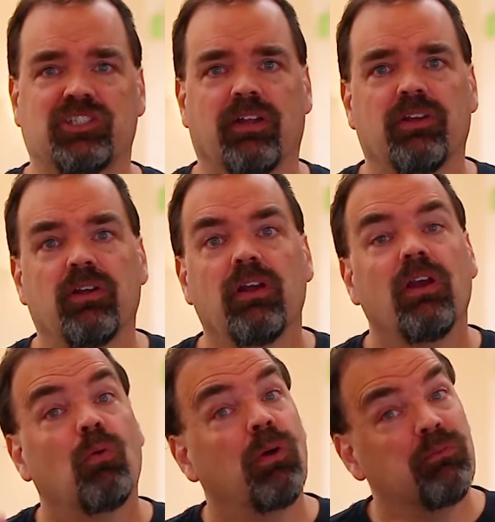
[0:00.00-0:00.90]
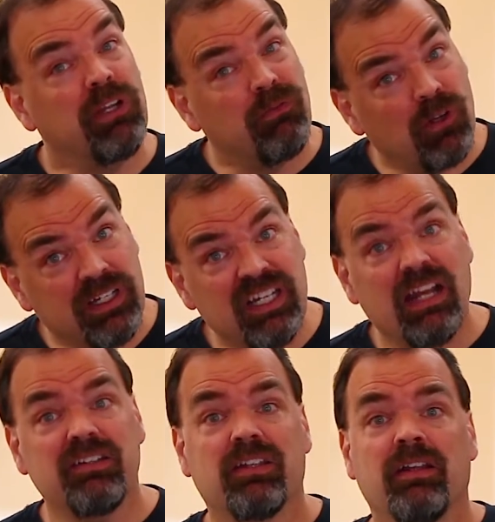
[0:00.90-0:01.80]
other when we forget